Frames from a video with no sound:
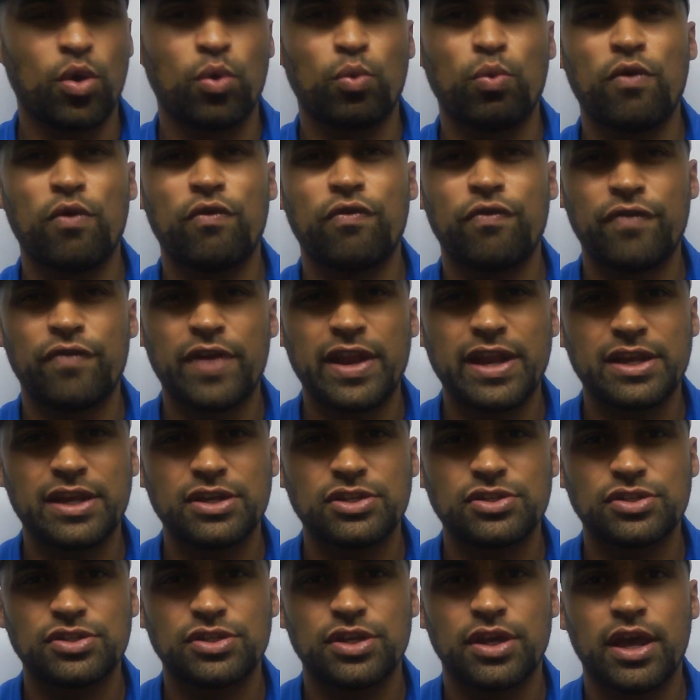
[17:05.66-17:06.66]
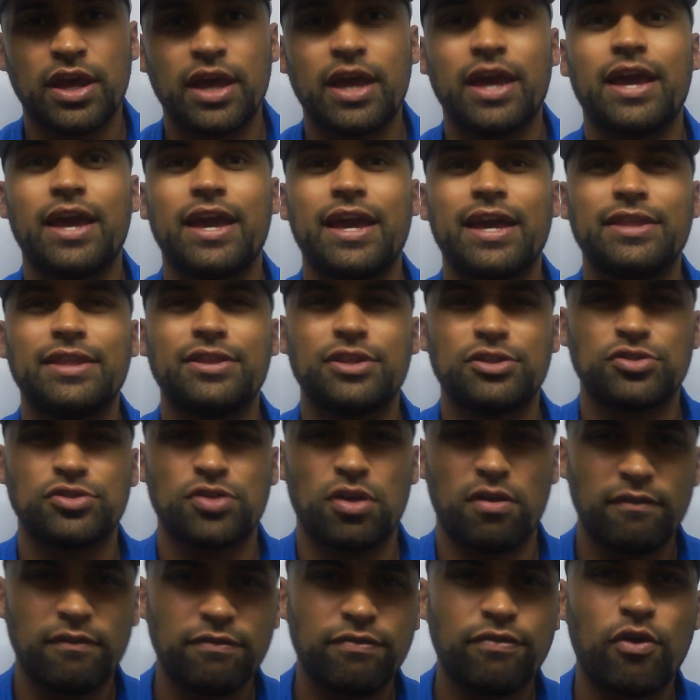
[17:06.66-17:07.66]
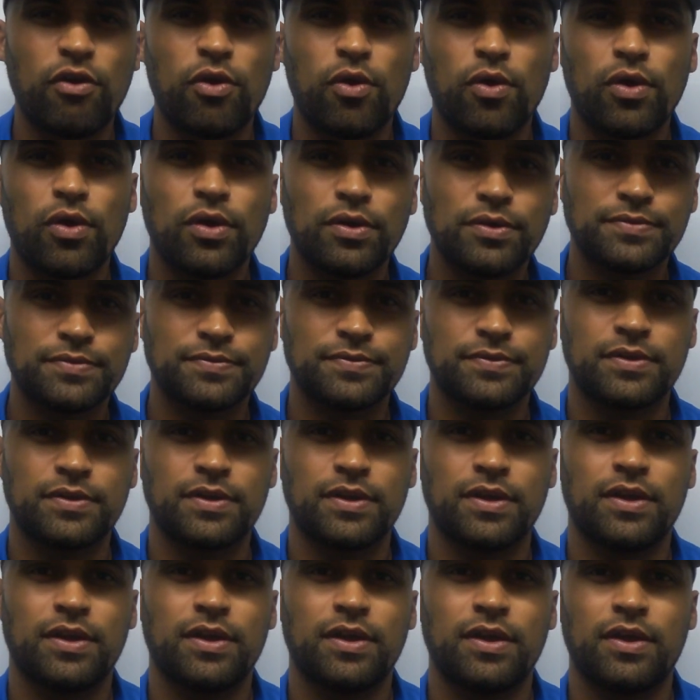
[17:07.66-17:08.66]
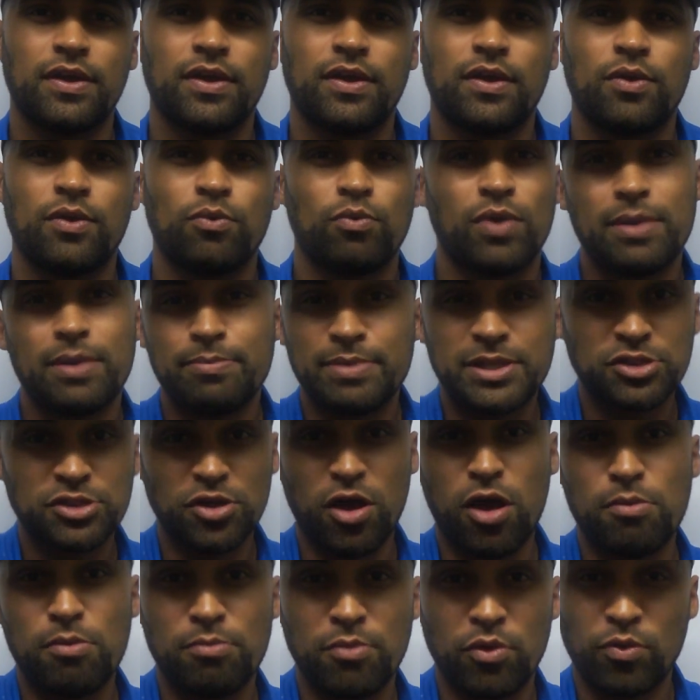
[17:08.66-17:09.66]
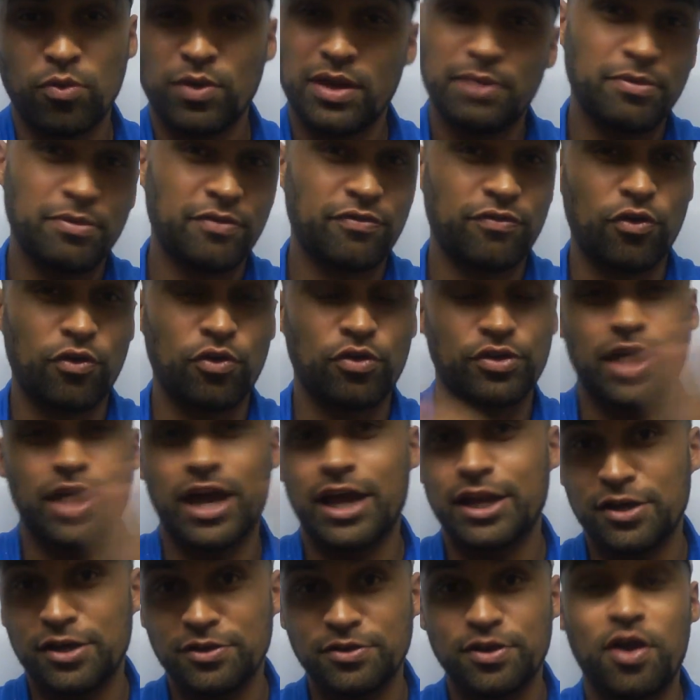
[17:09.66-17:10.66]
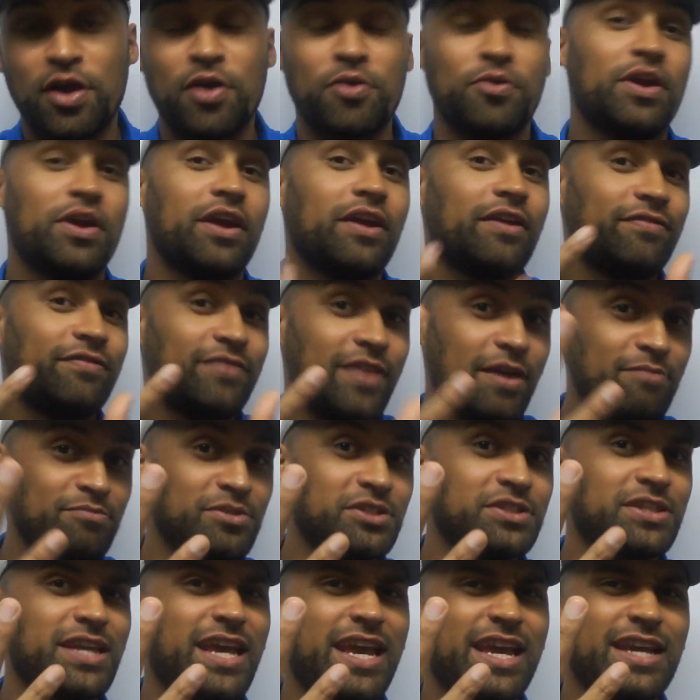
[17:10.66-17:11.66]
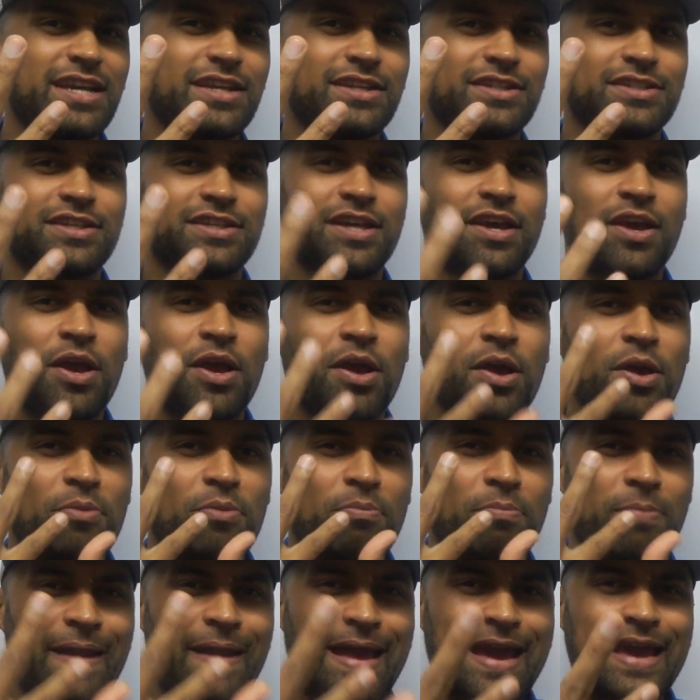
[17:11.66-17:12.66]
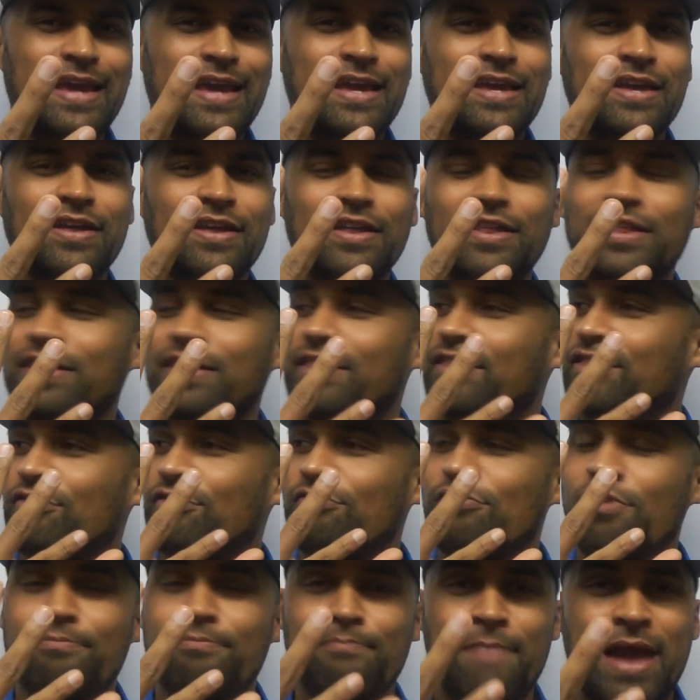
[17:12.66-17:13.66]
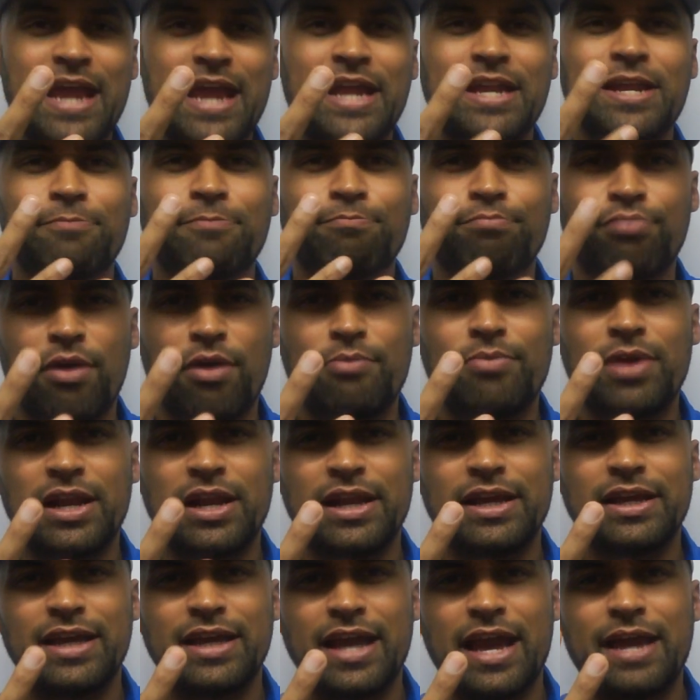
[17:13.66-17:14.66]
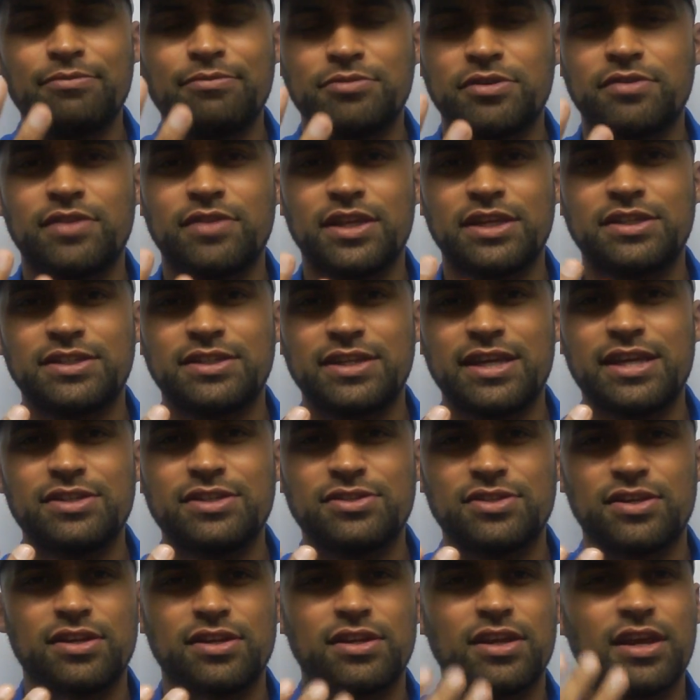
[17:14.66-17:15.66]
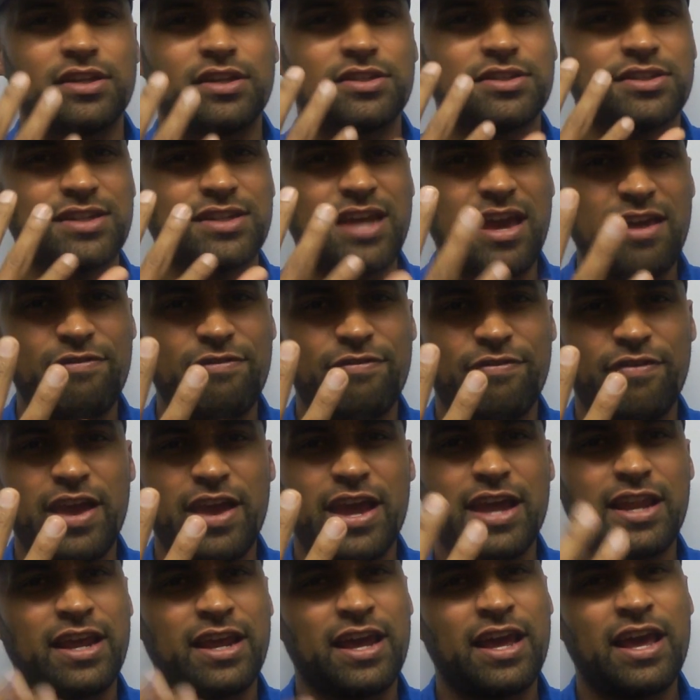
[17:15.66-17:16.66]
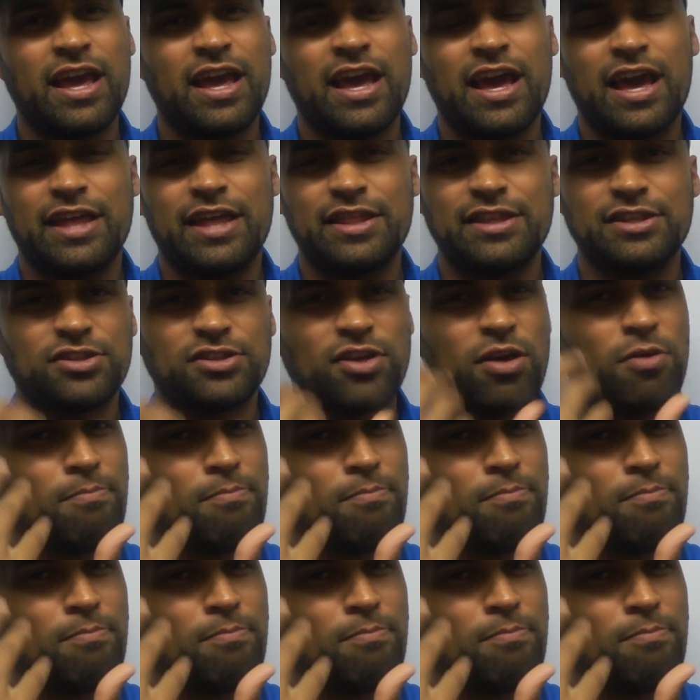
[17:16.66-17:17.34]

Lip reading: will finish in the top 4. Will it be top or will it be 4th? I don't know. If them 6 play the remaining Premier League games of this season and stay fit, and there's no